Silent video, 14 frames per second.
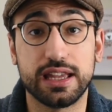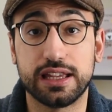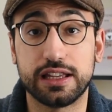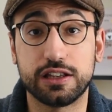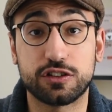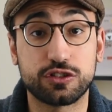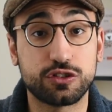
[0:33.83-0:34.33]

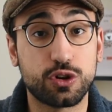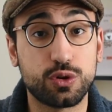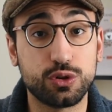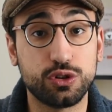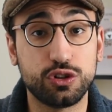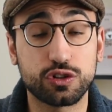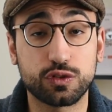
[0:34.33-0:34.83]
It's
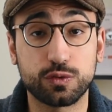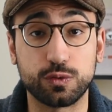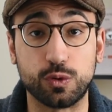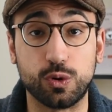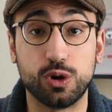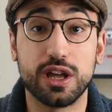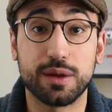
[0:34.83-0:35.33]
so
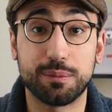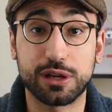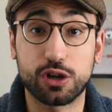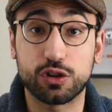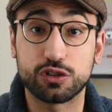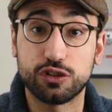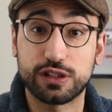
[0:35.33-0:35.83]
useful
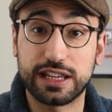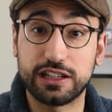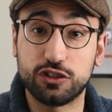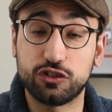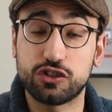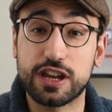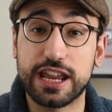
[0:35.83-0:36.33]
because you can
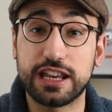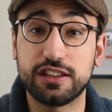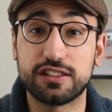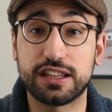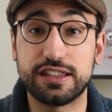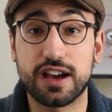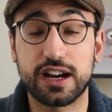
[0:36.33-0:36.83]
change
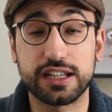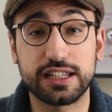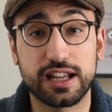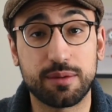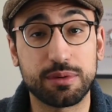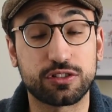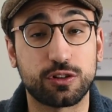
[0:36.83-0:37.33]
the
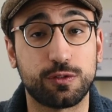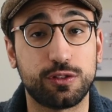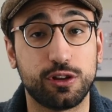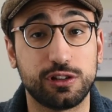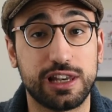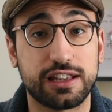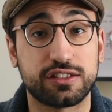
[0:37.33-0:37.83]
dynamics of
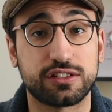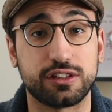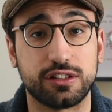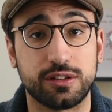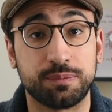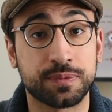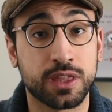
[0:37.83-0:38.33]
the
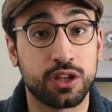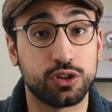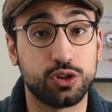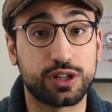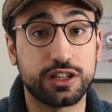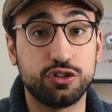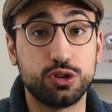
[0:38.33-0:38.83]
lesson.
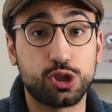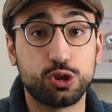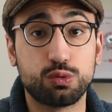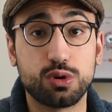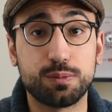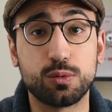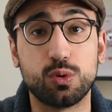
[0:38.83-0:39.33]
You can do
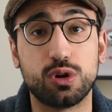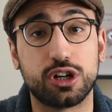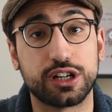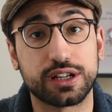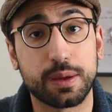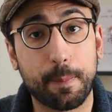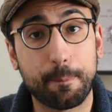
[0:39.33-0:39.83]
group
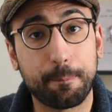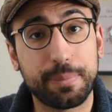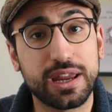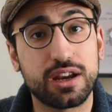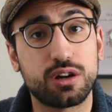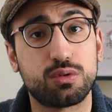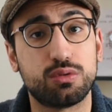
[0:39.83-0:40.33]
work,
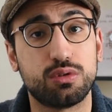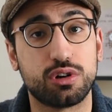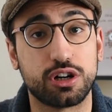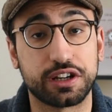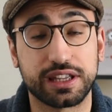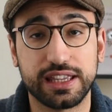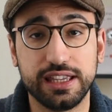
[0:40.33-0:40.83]
pair
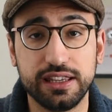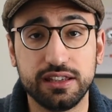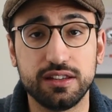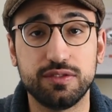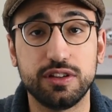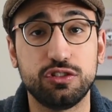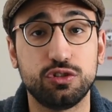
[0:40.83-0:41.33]
work,
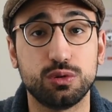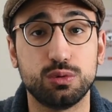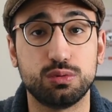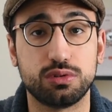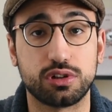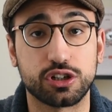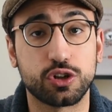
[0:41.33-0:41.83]
individual
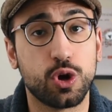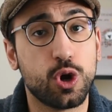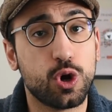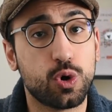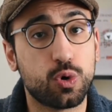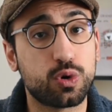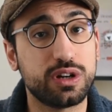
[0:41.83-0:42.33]
work,
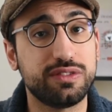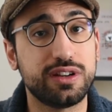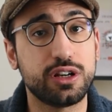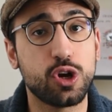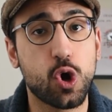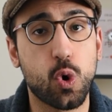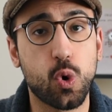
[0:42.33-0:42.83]
or
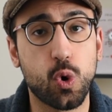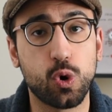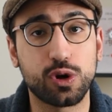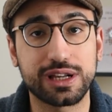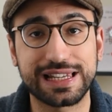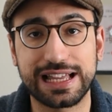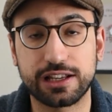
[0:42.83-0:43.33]
even whole
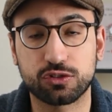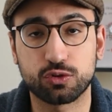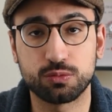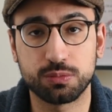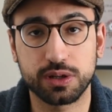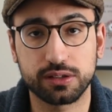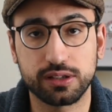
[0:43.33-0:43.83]

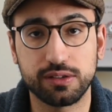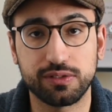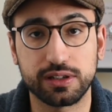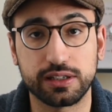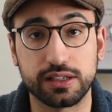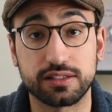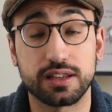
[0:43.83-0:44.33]
classroom
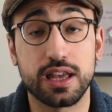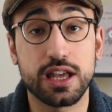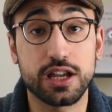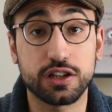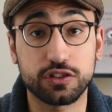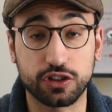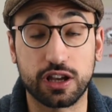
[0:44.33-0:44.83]
activities,
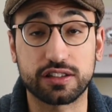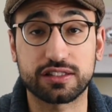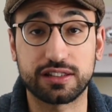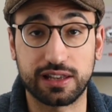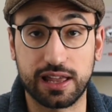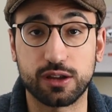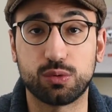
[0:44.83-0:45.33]

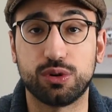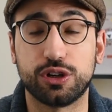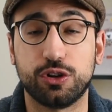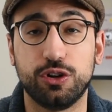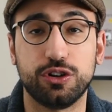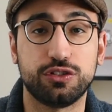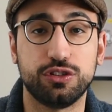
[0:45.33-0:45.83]
just like we're
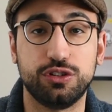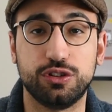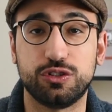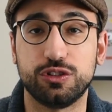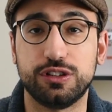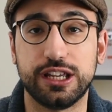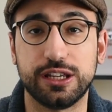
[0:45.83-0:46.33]
going to do
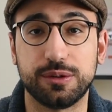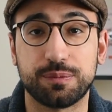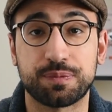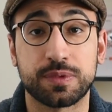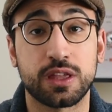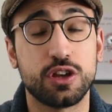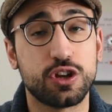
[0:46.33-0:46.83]
today.
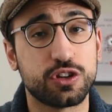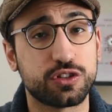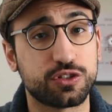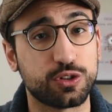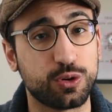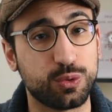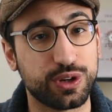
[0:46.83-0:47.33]

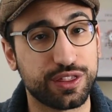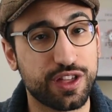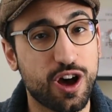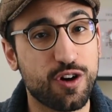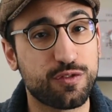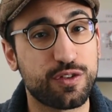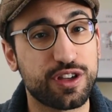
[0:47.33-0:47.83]
So
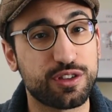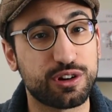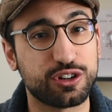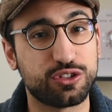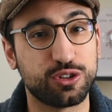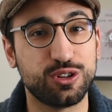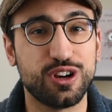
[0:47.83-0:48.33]
without further
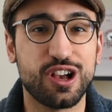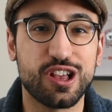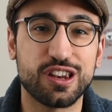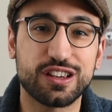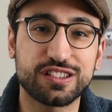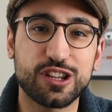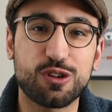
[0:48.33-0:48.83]
ado,
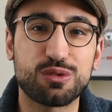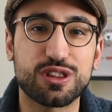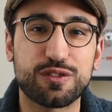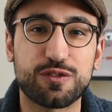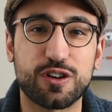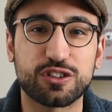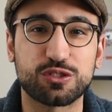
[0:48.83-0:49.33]
let's start with the
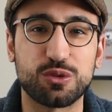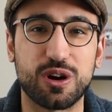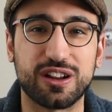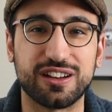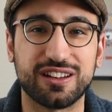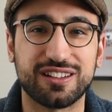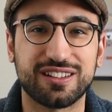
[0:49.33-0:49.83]
first
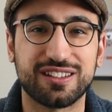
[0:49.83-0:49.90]
one.